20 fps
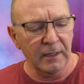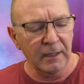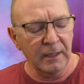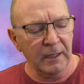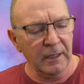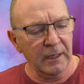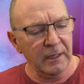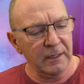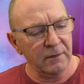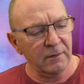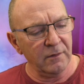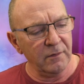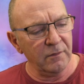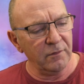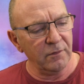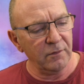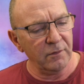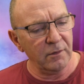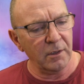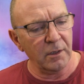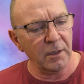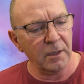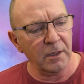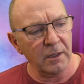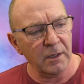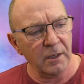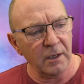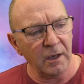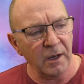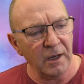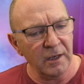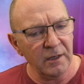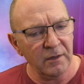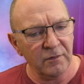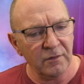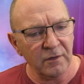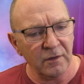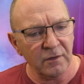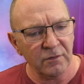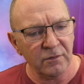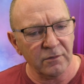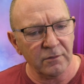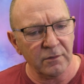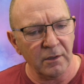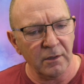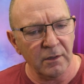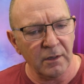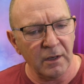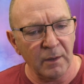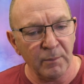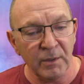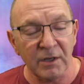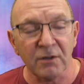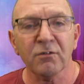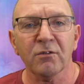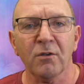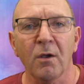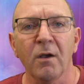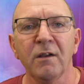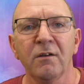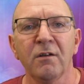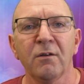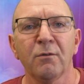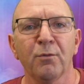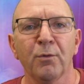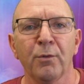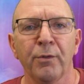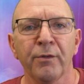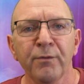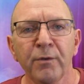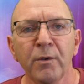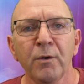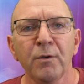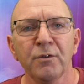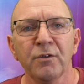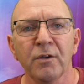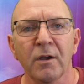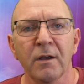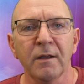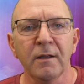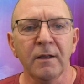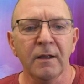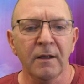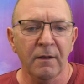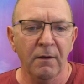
And I'm excited for the future